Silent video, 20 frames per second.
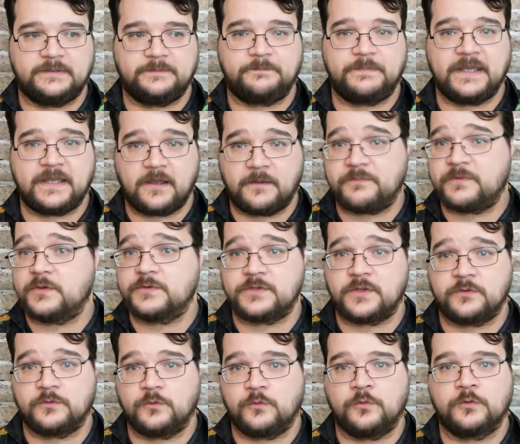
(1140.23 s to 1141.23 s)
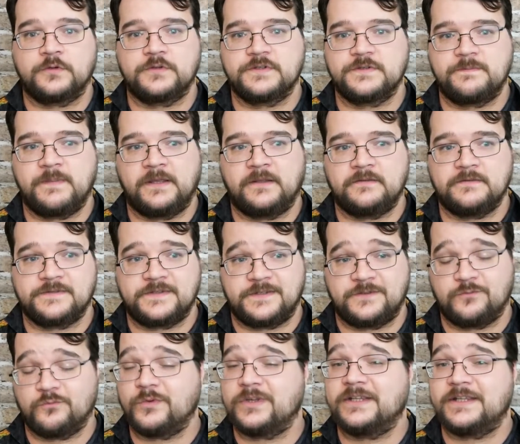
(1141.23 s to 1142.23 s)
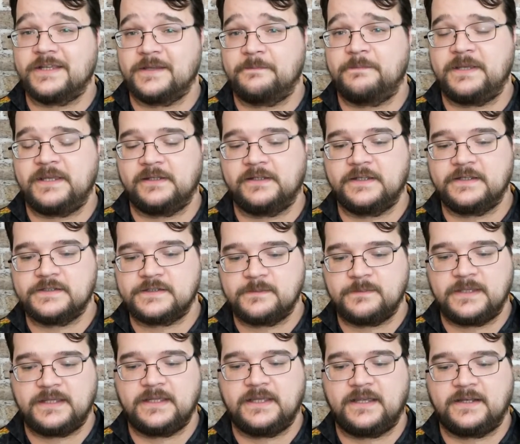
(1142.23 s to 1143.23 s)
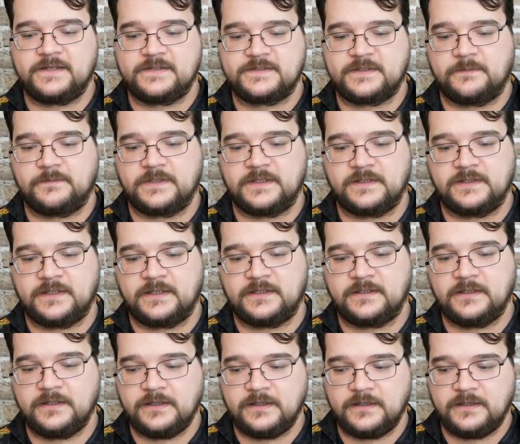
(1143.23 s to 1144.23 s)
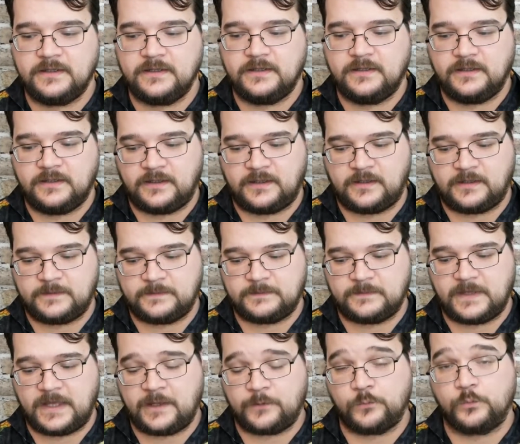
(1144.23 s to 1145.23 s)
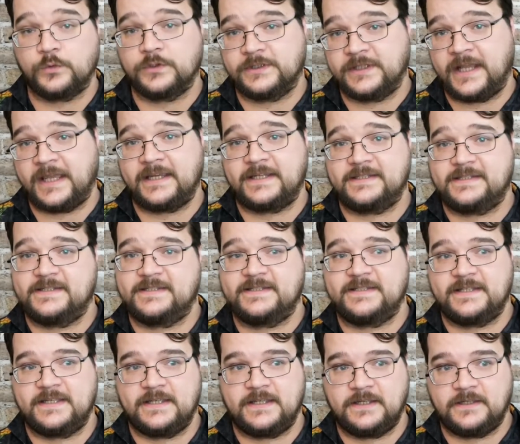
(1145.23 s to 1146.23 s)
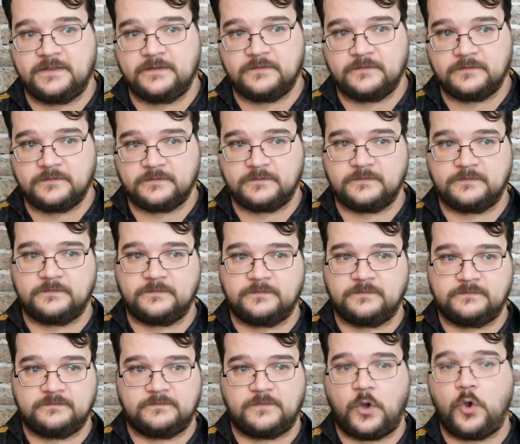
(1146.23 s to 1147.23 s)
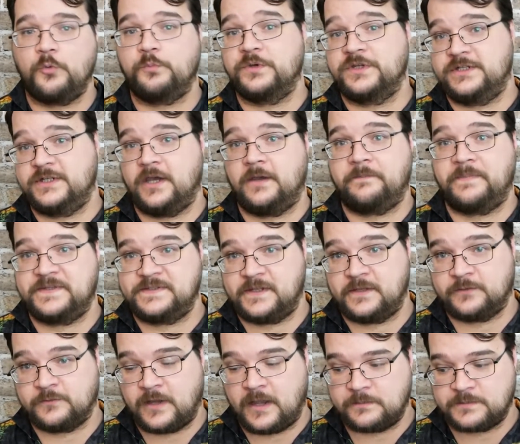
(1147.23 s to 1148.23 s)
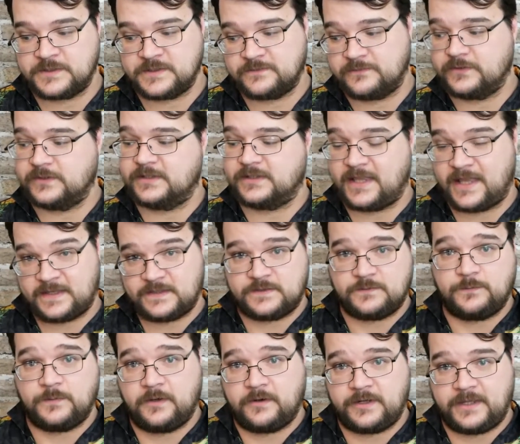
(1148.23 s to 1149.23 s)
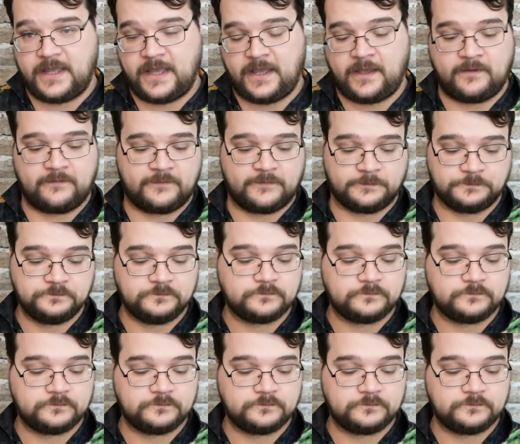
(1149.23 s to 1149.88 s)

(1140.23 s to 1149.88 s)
pick up those other order spells is really appealing to me, and is something that I would like to see opened up as other options for the classes we already have,